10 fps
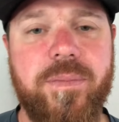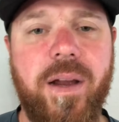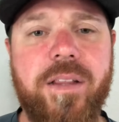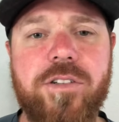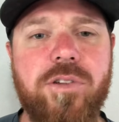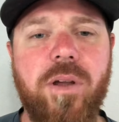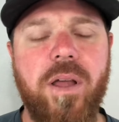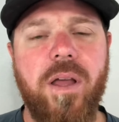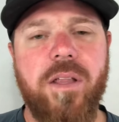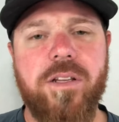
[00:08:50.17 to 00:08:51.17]
Right? There's no
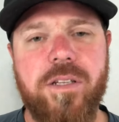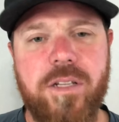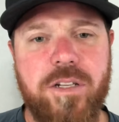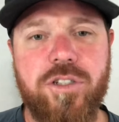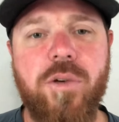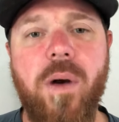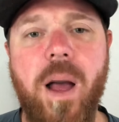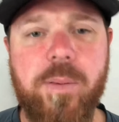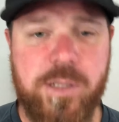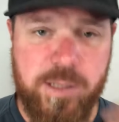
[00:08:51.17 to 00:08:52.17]
there's two
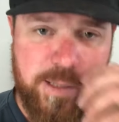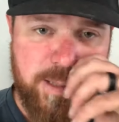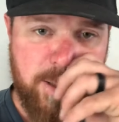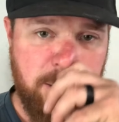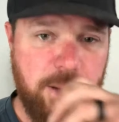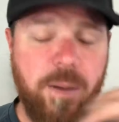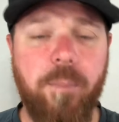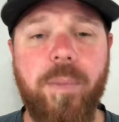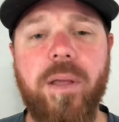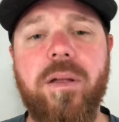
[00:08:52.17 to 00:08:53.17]
options.
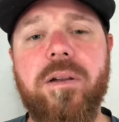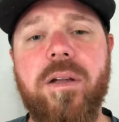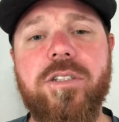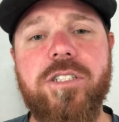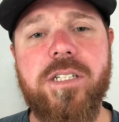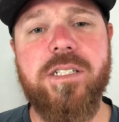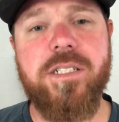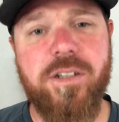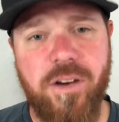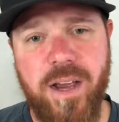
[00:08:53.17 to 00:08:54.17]
Build on
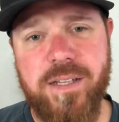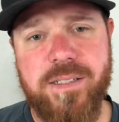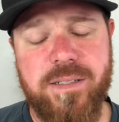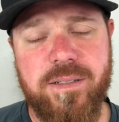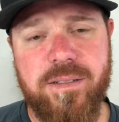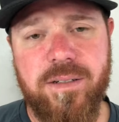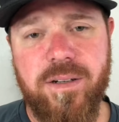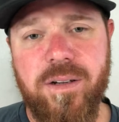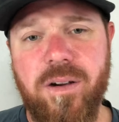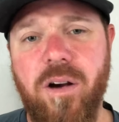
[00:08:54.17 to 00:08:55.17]
Jesus Christ
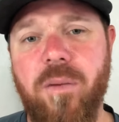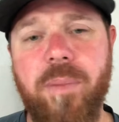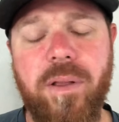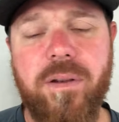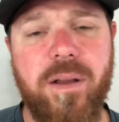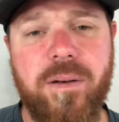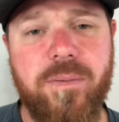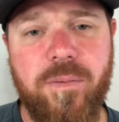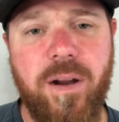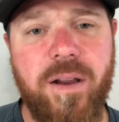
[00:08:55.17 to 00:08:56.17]
or build
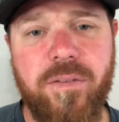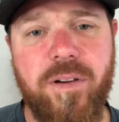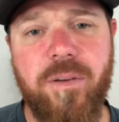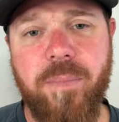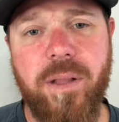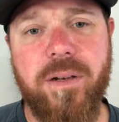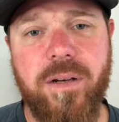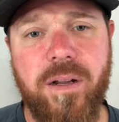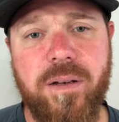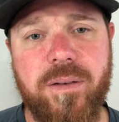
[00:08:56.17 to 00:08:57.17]
on whatever you're building
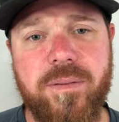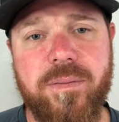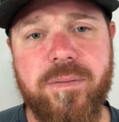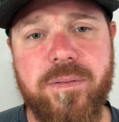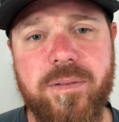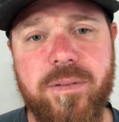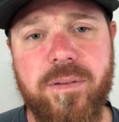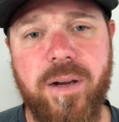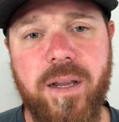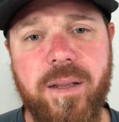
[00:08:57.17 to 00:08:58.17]

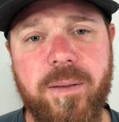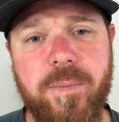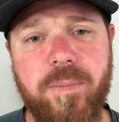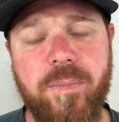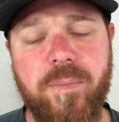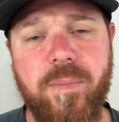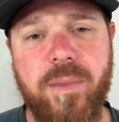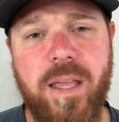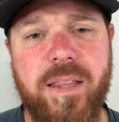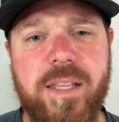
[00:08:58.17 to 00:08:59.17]
on. Right?
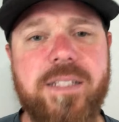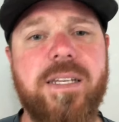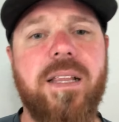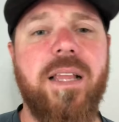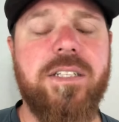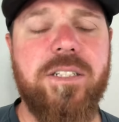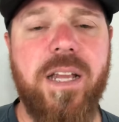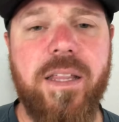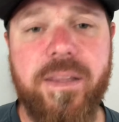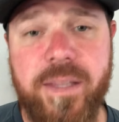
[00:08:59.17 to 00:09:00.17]
That thing that's going to let you
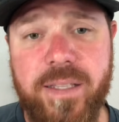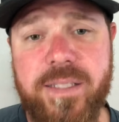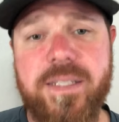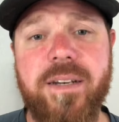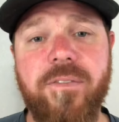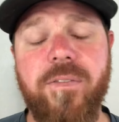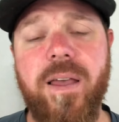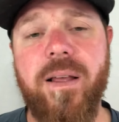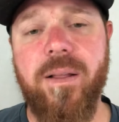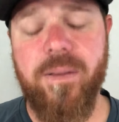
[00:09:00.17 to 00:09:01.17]
down, the thing that's going to
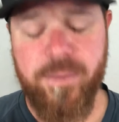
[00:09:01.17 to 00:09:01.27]
fail.